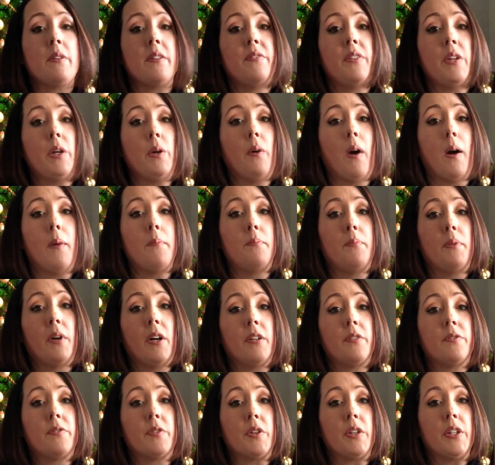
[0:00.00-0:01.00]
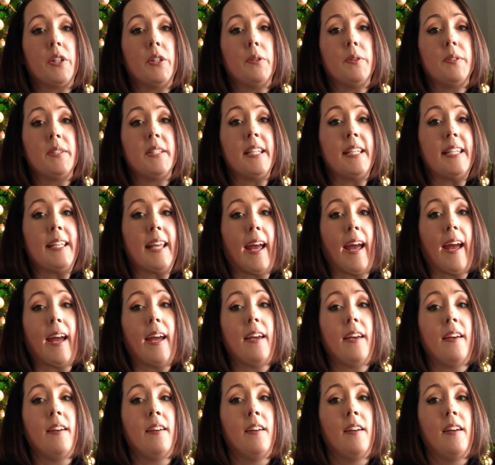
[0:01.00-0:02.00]
to review a book for you
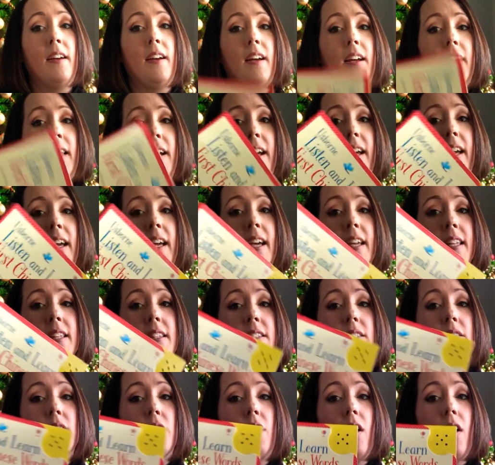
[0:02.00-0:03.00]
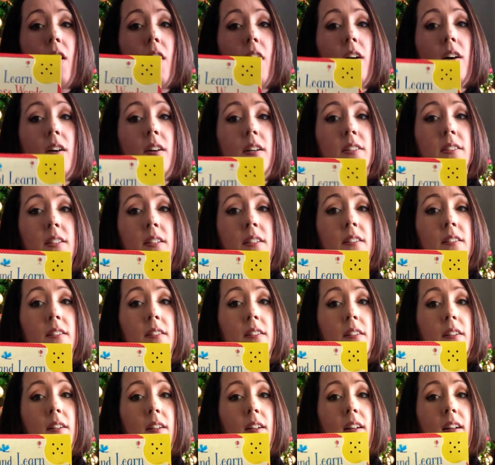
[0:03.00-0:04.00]
today. It's called
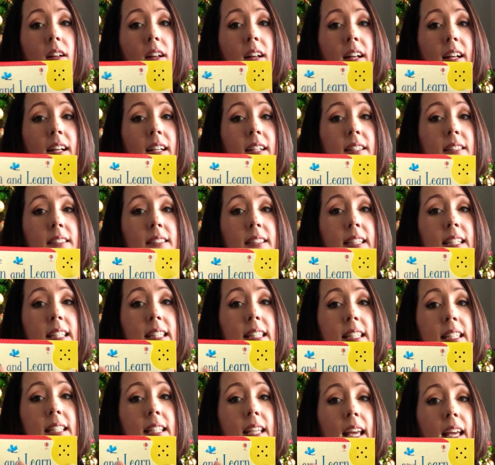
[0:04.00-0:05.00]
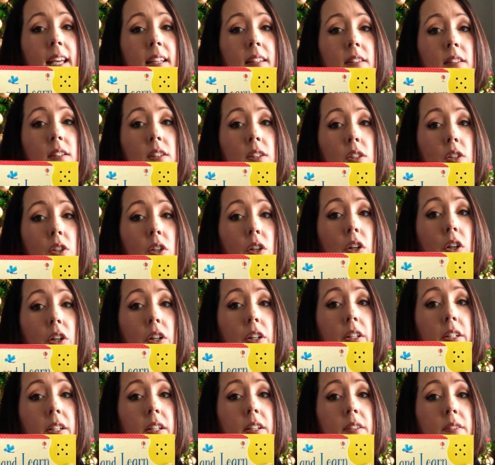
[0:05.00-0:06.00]
Listen and
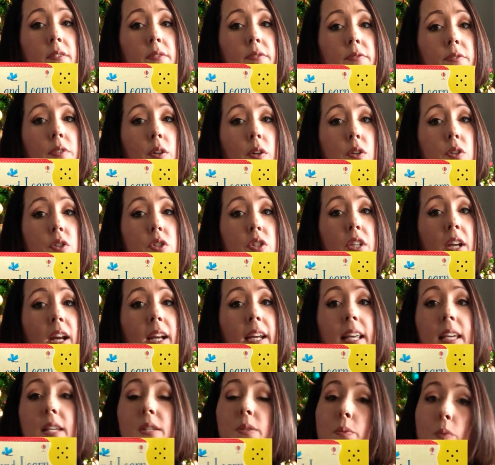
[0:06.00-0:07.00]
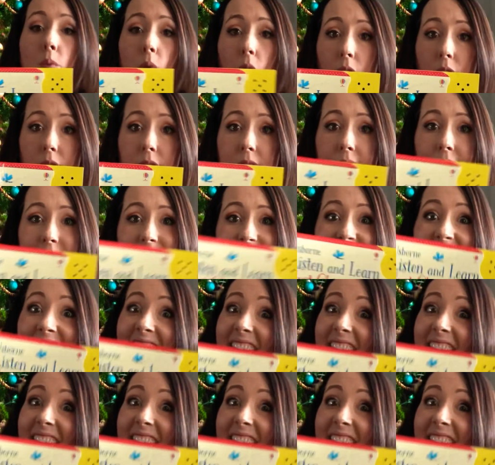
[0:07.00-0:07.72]
Learn First Chinese Words.